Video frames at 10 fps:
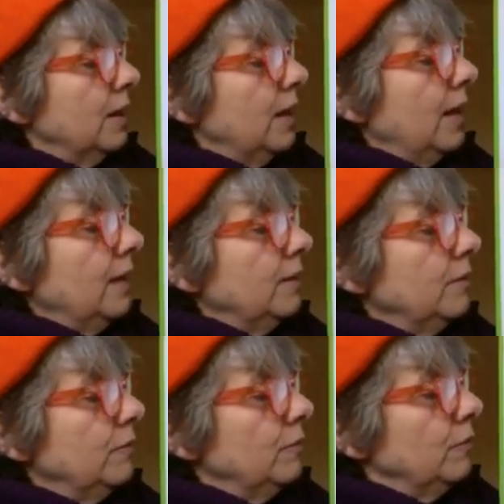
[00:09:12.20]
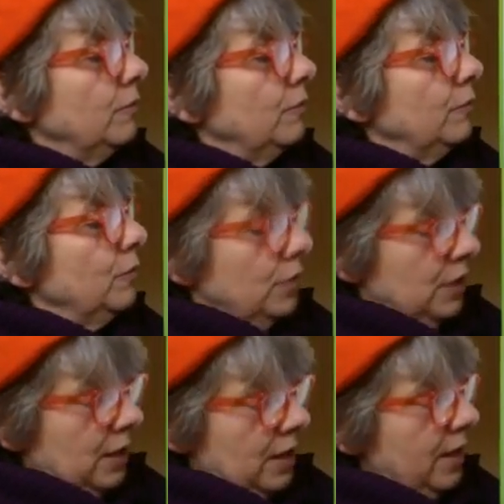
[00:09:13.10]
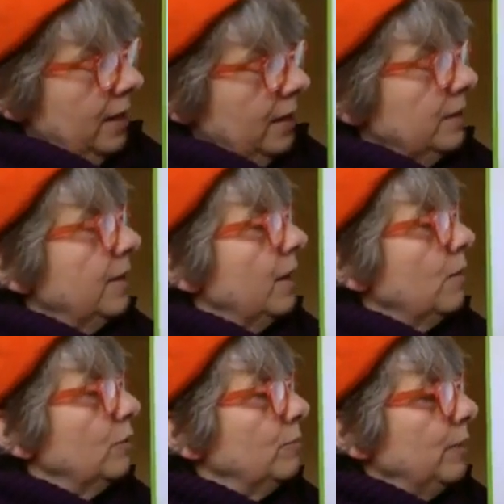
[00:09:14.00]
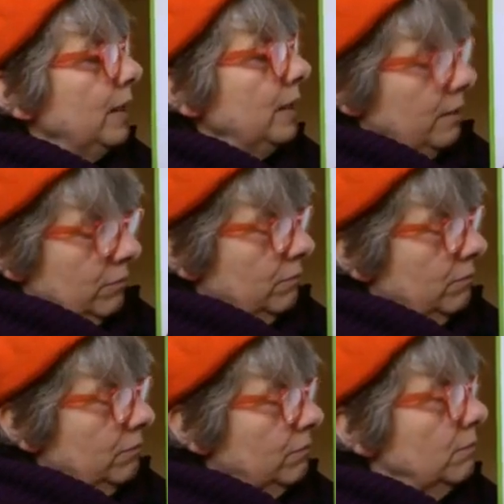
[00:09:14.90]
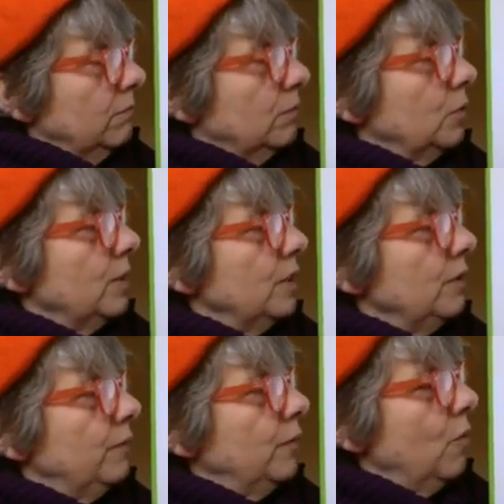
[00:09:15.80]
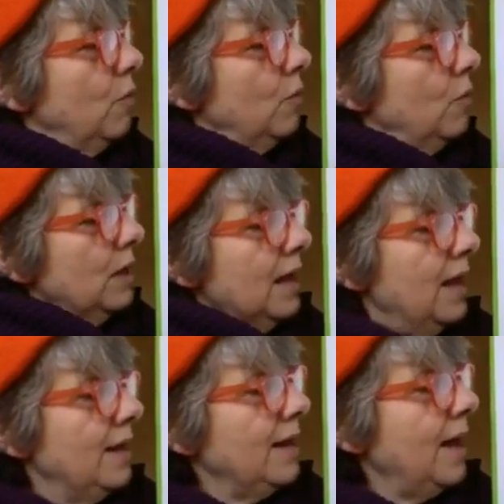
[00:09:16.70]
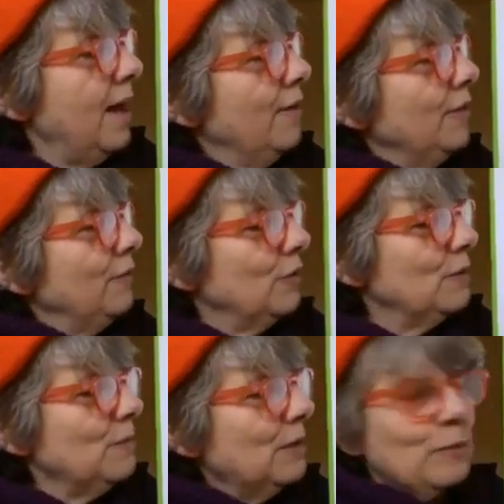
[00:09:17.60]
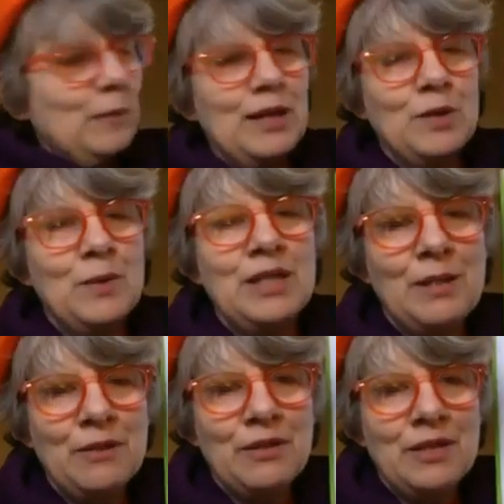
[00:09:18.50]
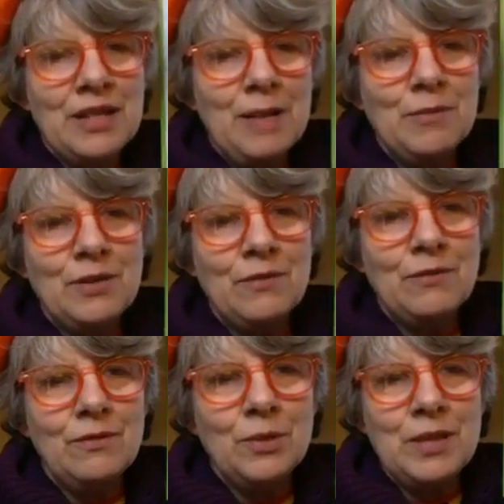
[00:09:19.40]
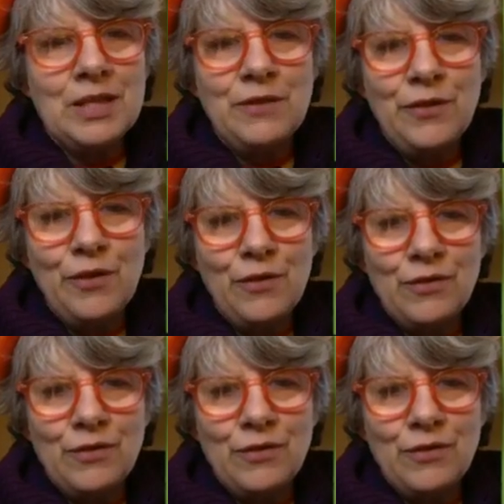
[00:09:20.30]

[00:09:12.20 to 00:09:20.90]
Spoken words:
and 48, that would be 24. And now you've got to multiply 21 times 24.